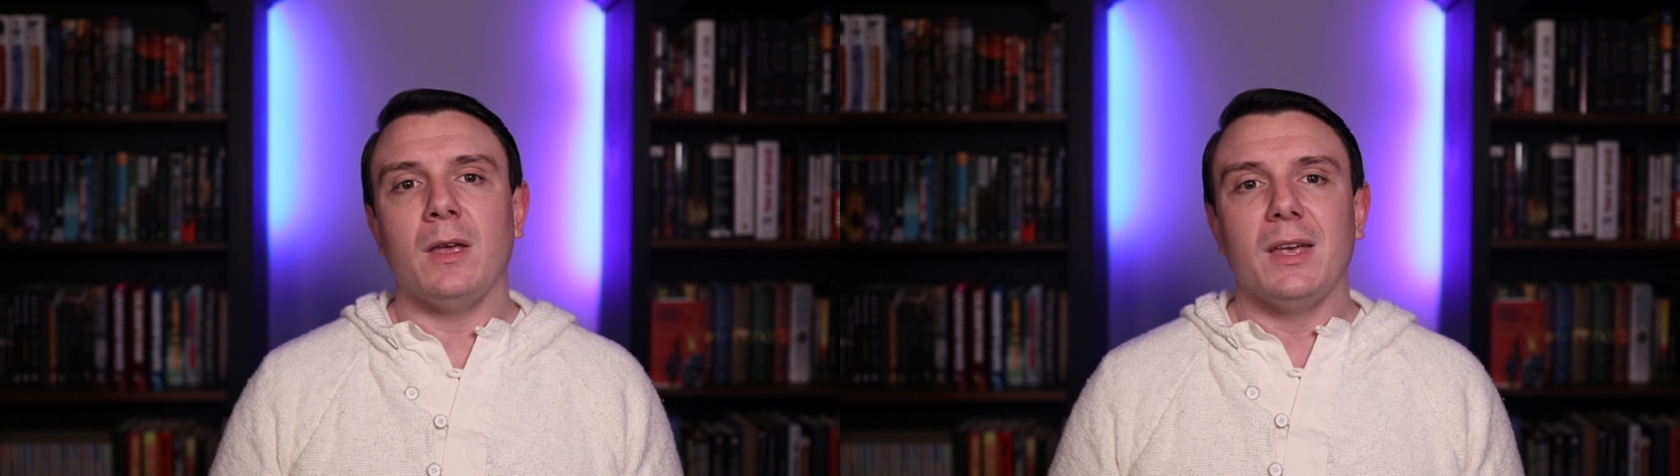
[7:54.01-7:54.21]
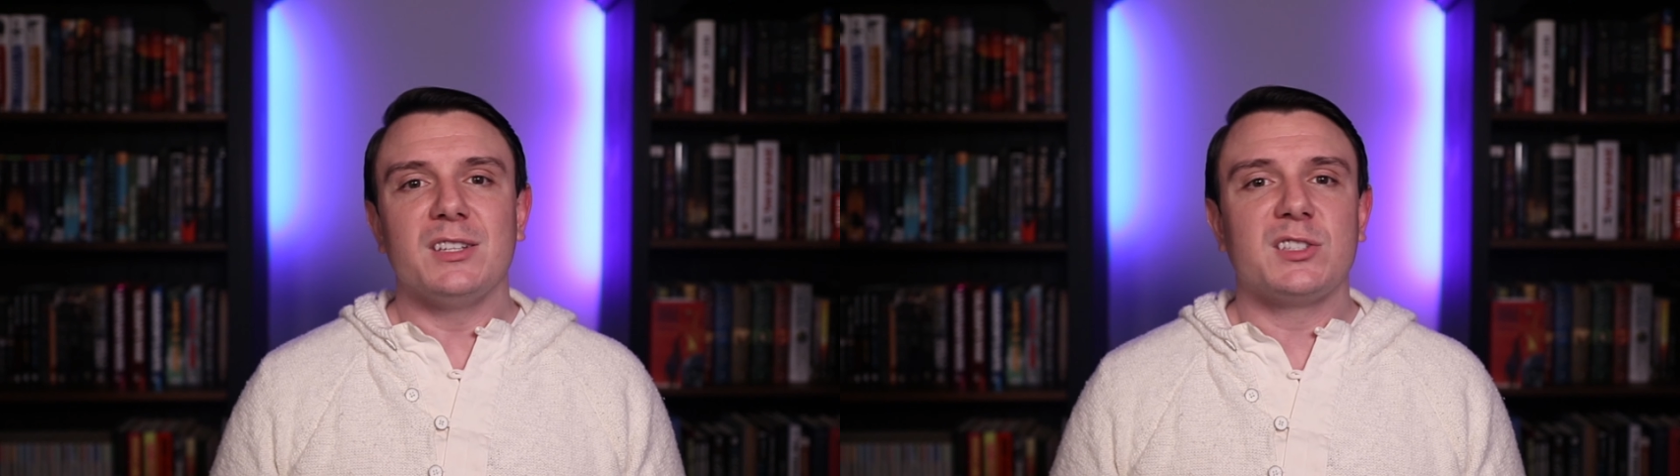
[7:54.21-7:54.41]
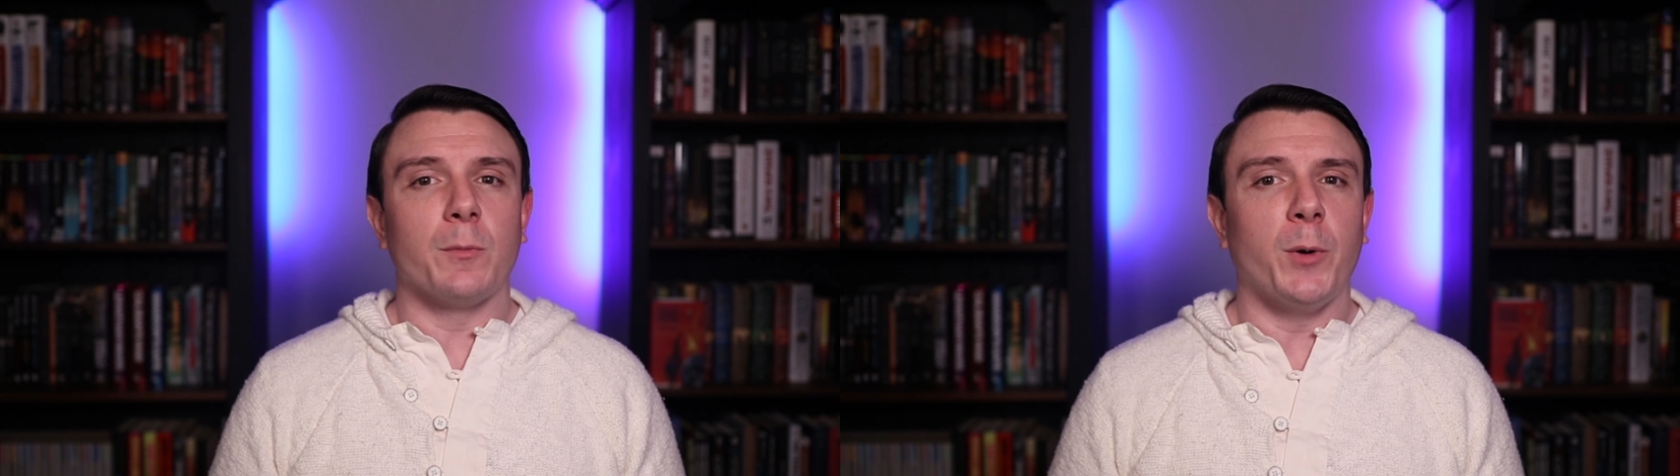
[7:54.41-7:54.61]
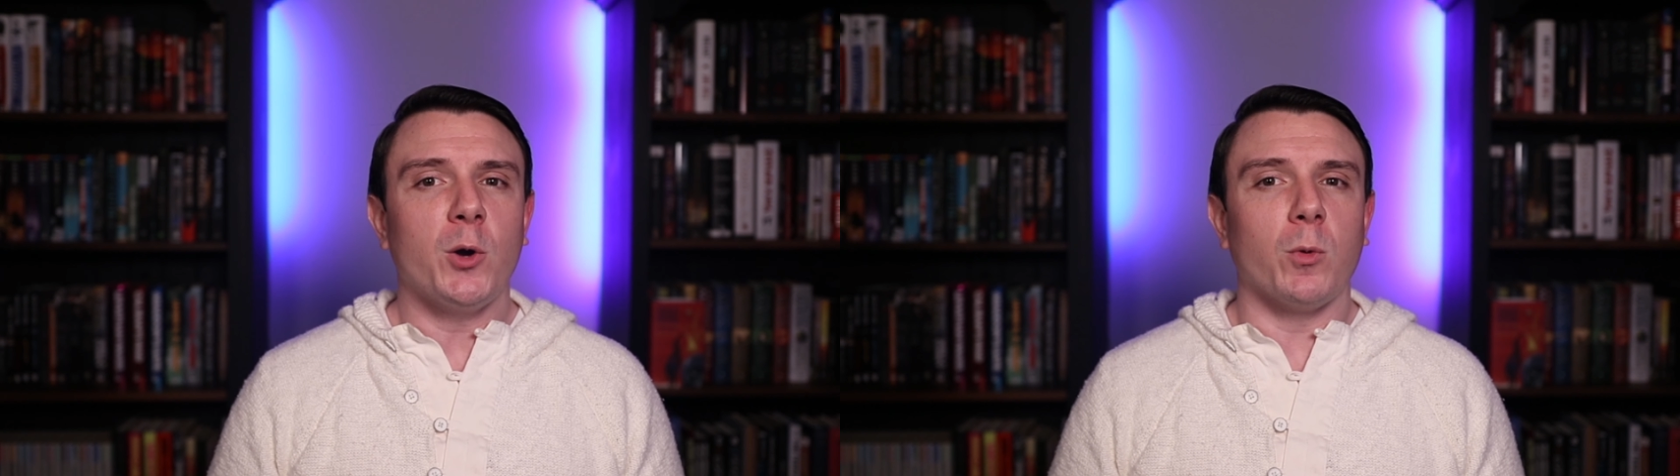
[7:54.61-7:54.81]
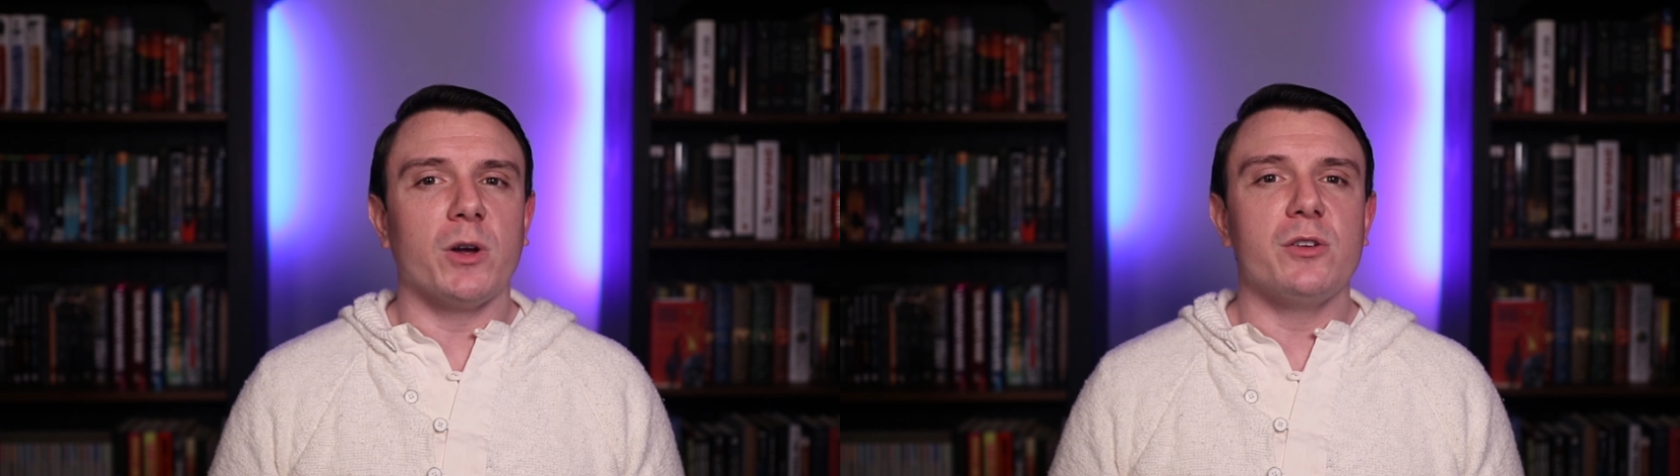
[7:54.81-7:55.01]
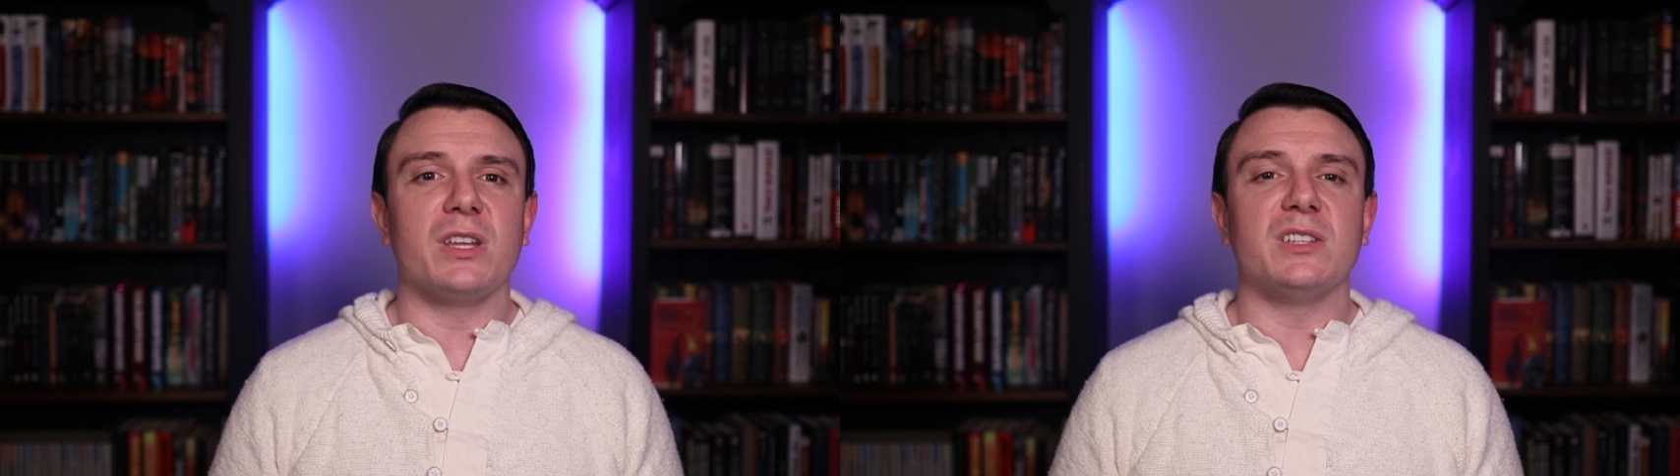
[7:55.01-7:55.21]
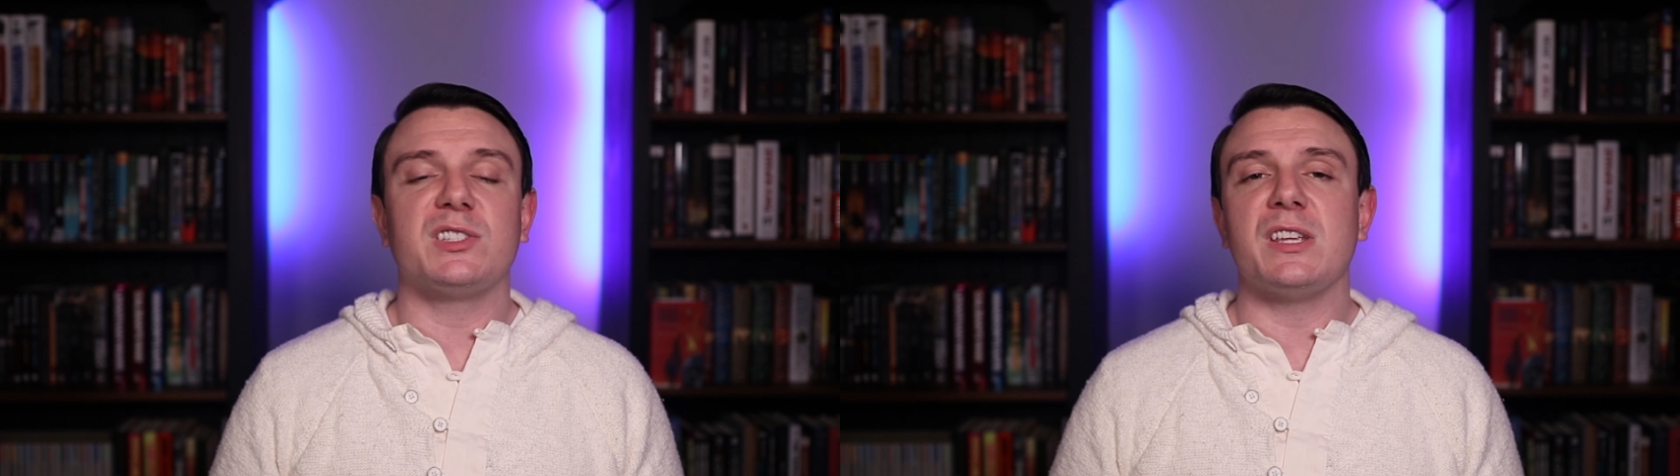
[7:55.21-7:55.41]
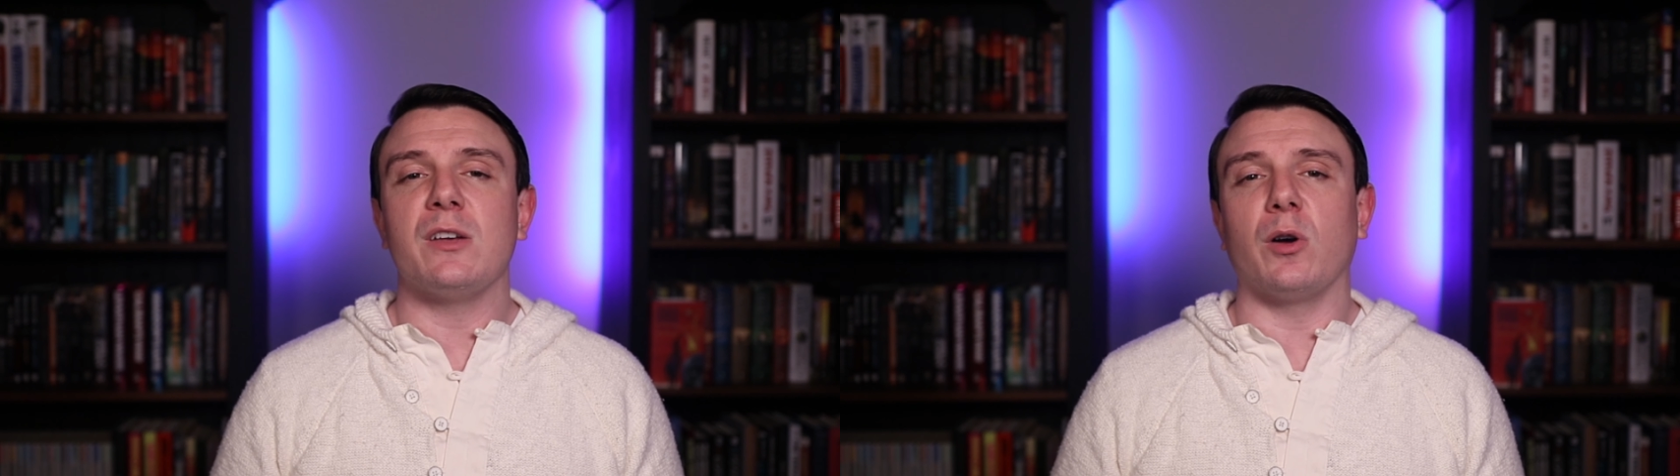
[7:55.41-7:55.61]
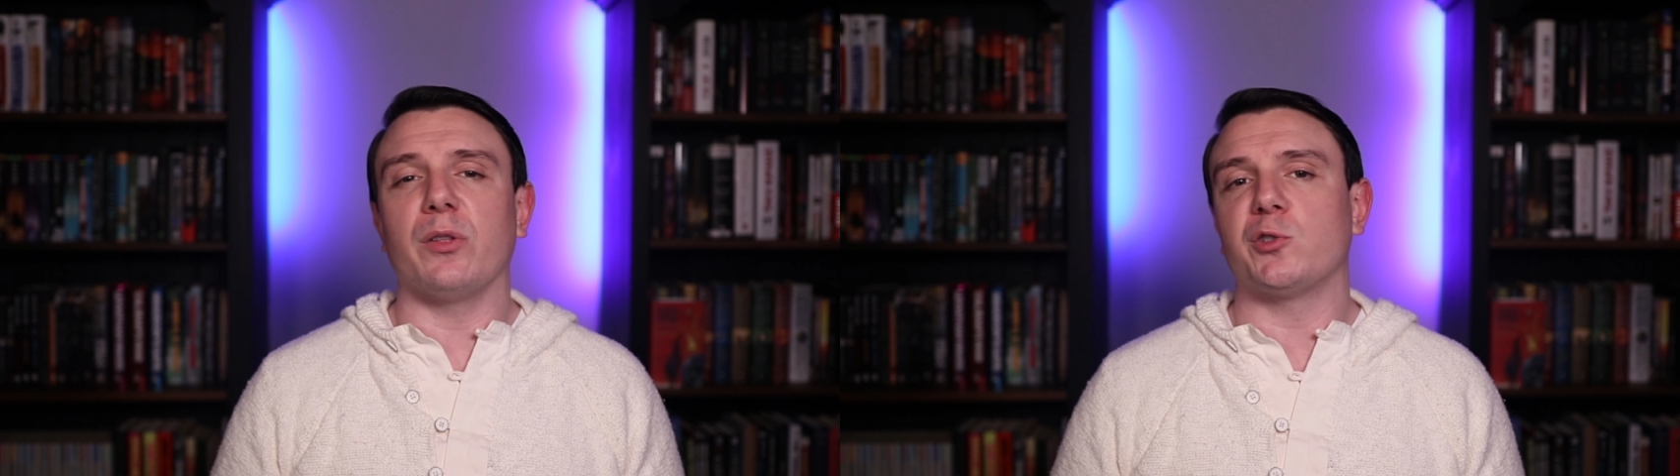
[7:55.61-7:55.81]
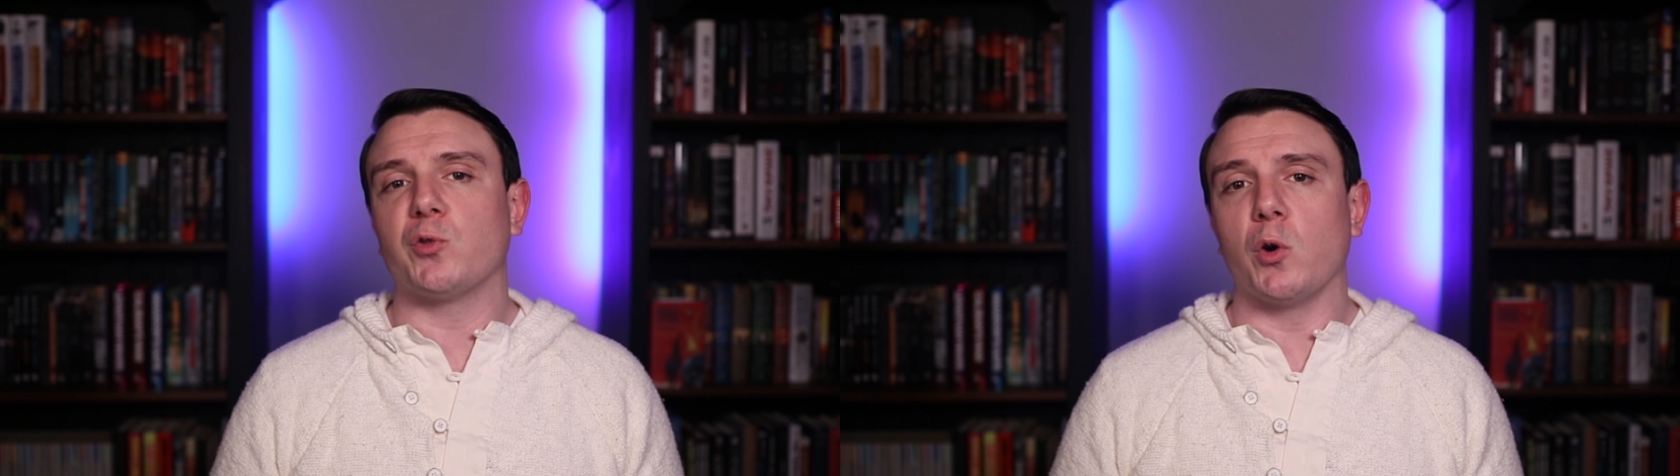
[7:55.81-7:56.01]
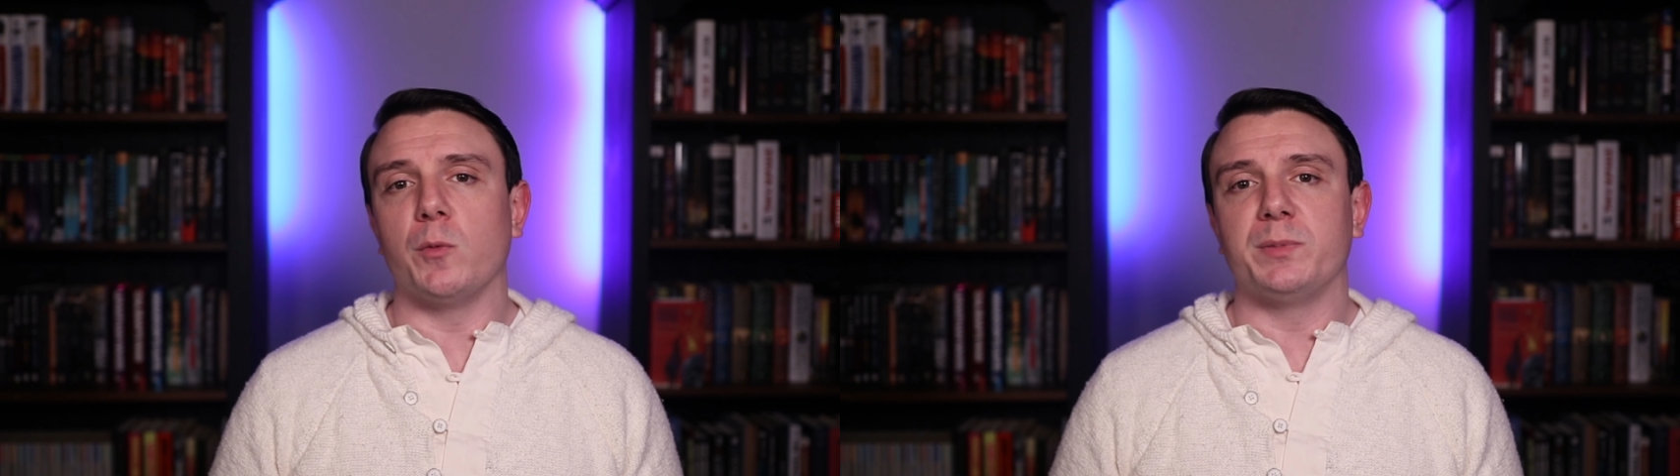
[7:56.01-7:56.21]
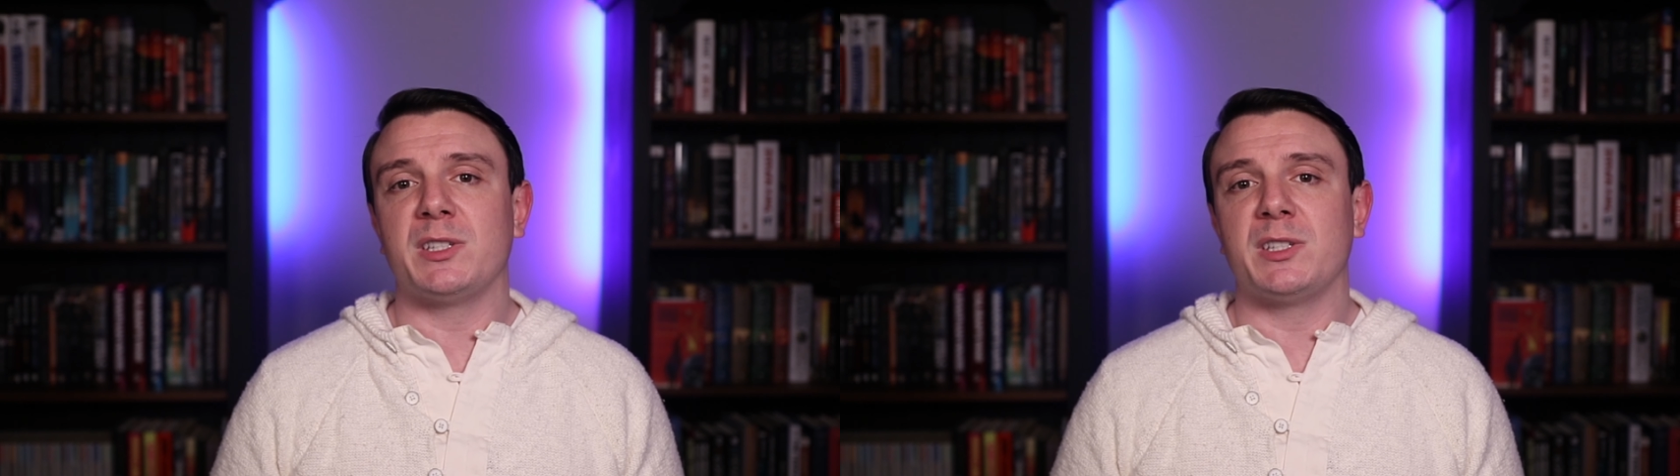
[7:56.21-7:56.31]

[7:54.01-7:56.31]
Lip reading: It's the book where you can see all the tropes,